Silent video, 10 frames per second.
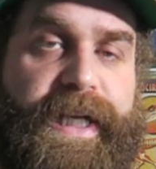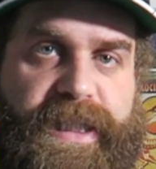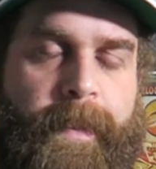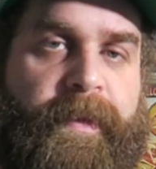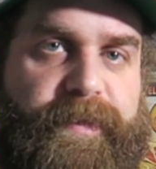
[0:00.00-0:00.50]
In
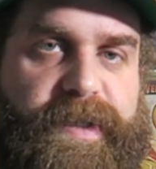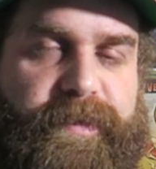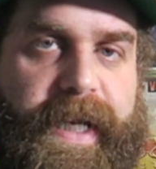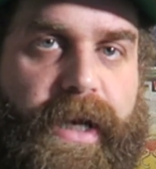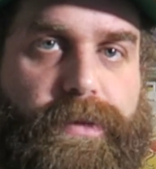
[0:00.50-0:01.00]
some of his
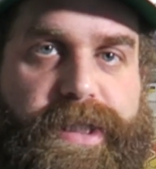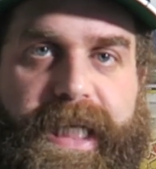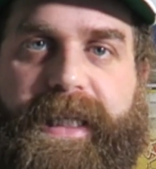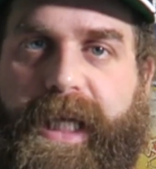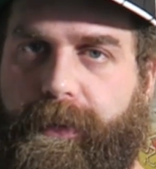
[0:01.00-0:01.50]
videos,
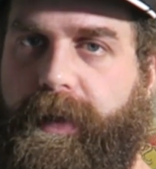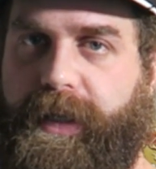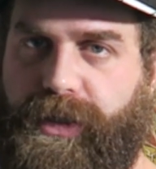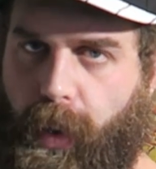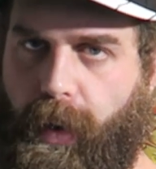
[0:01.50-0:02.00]
he
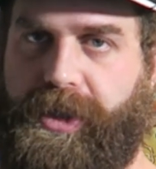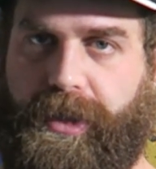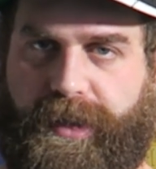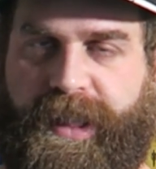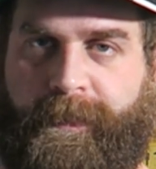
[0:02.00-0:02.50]
literally
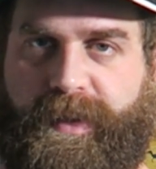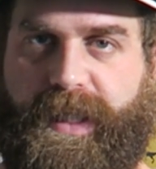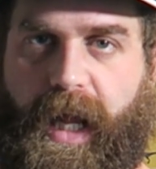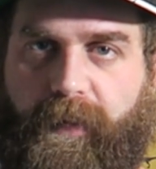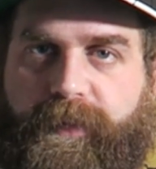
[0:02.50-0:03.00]
tortures
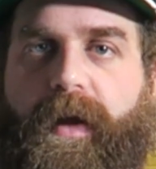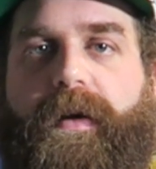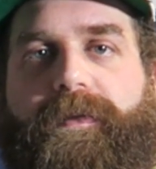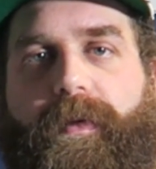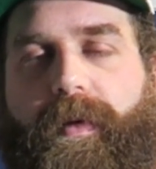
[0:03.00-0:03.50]
himself
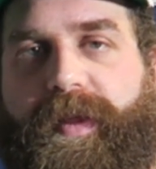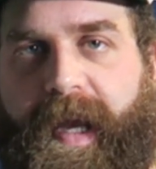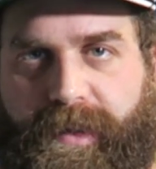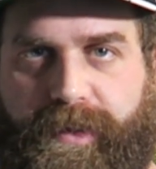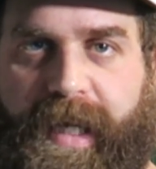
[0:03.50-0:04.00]
for
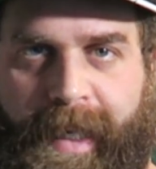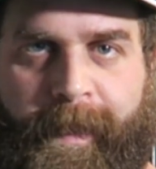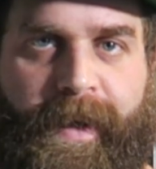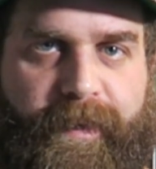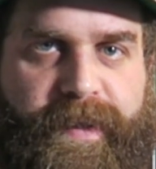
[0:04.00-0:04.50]
the
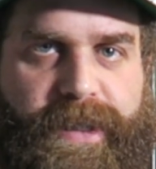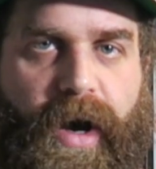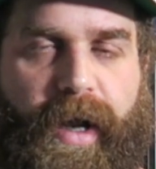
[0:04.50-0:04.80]
entertainment of his